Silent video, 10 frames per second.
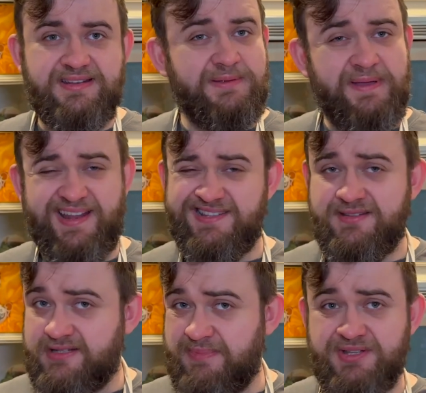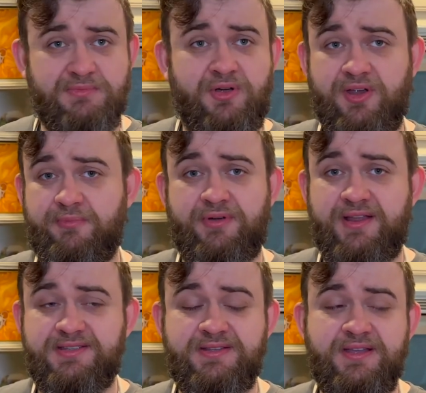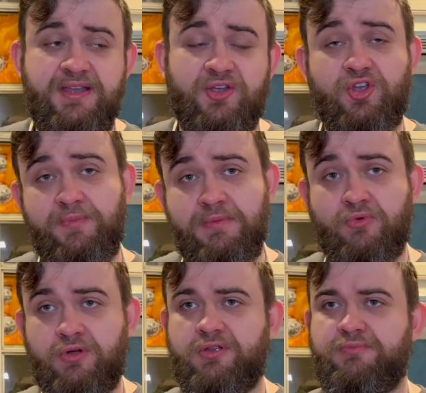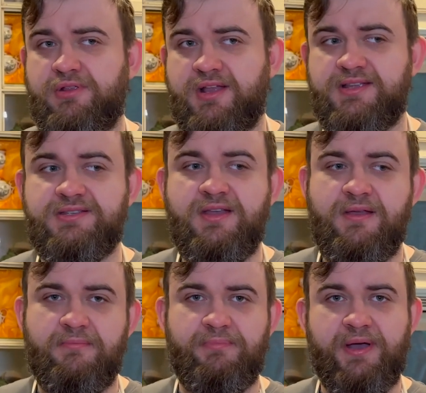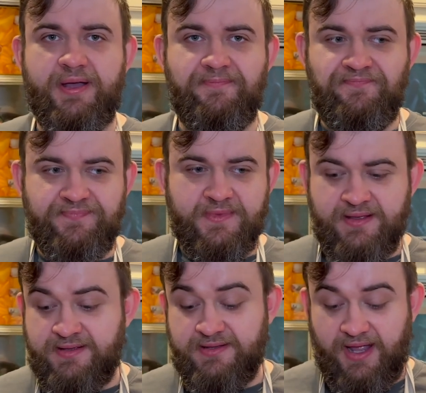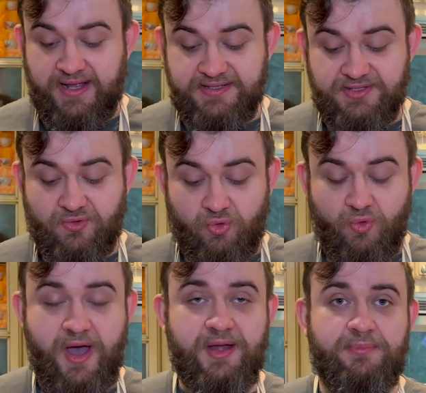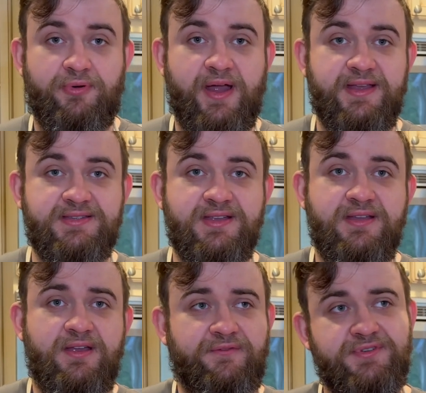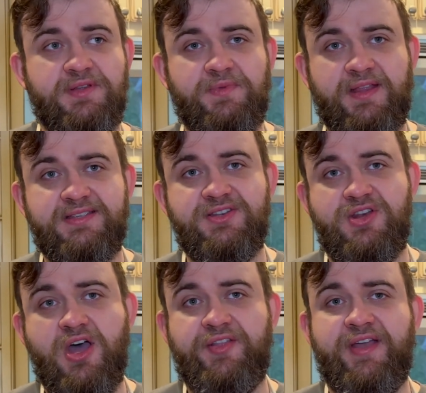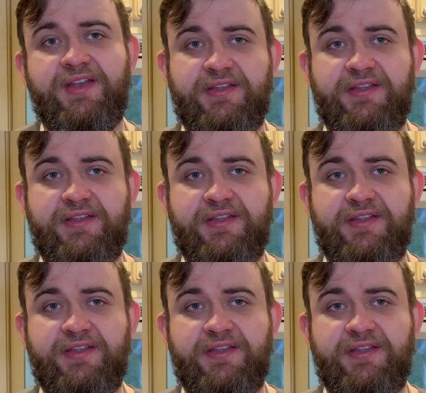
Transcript: Depends on market price. Could be more, could be less, but it's quite a price for something that's not that